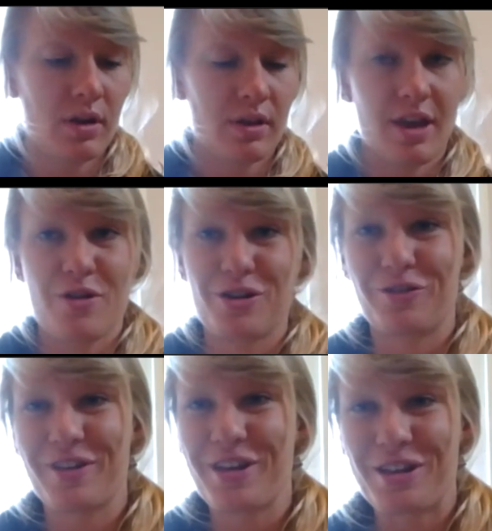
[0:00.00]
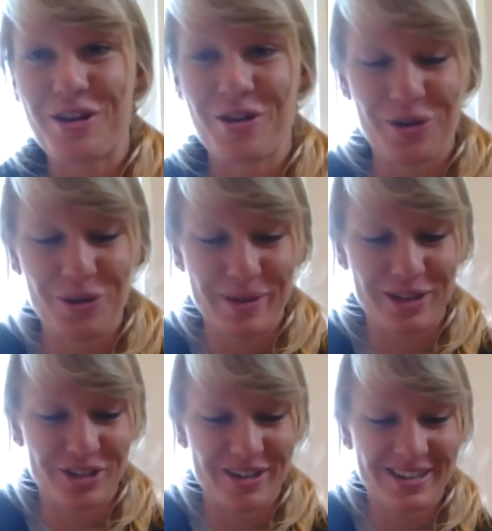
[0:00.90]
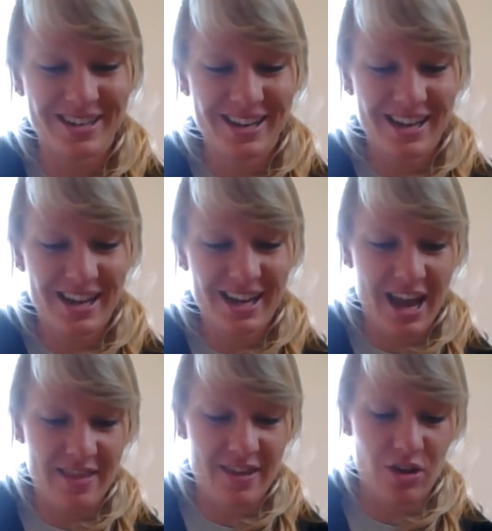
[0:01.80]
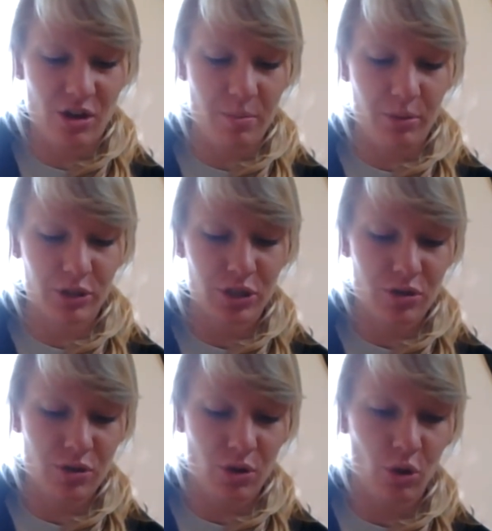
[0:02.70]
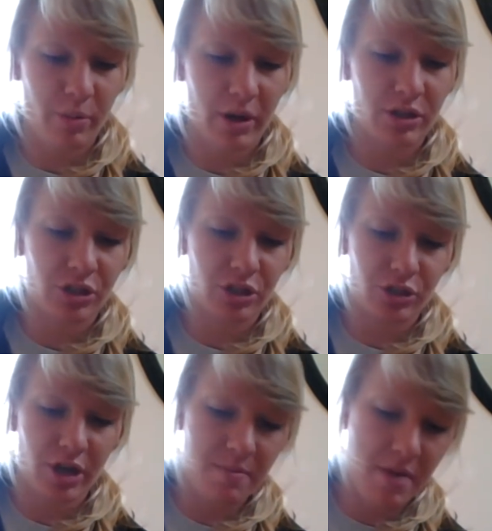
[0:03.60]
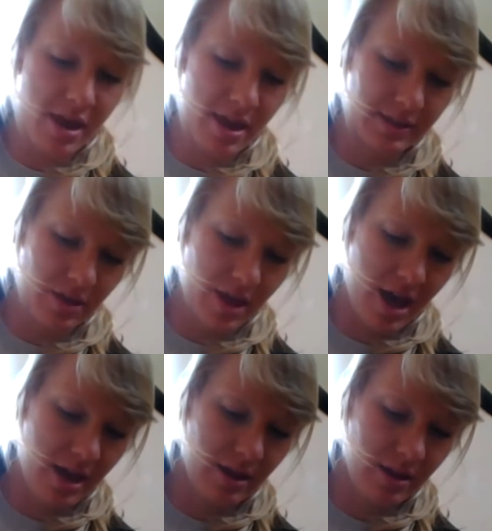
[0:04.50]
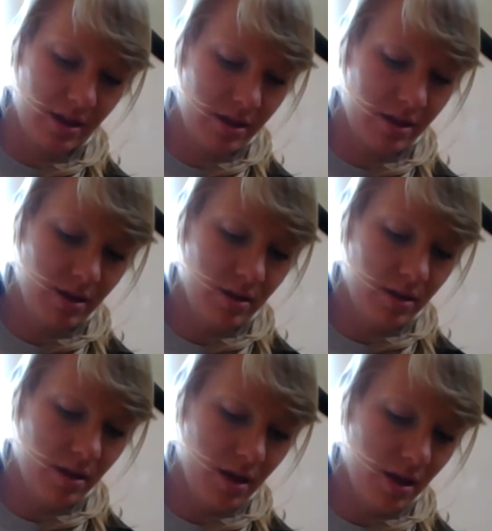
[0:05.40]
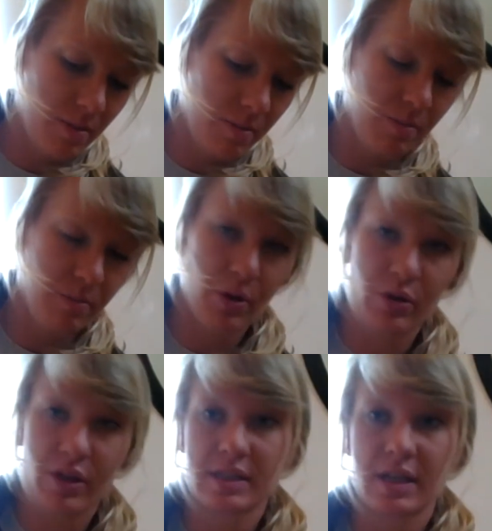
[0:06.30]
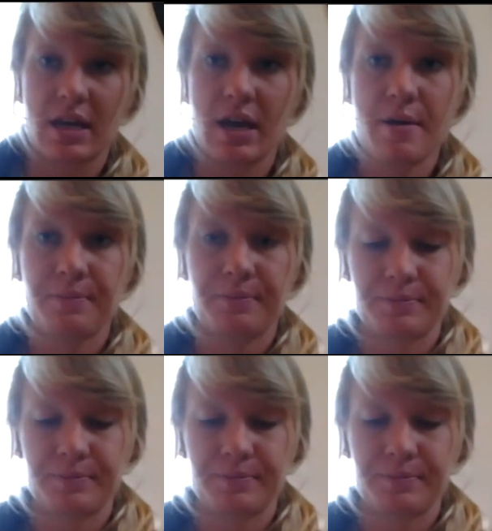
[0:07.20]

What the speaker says: That way it'll fit in your hole puncher. And then you're going to push it through the hole puncher and try to make it so that both ends line up.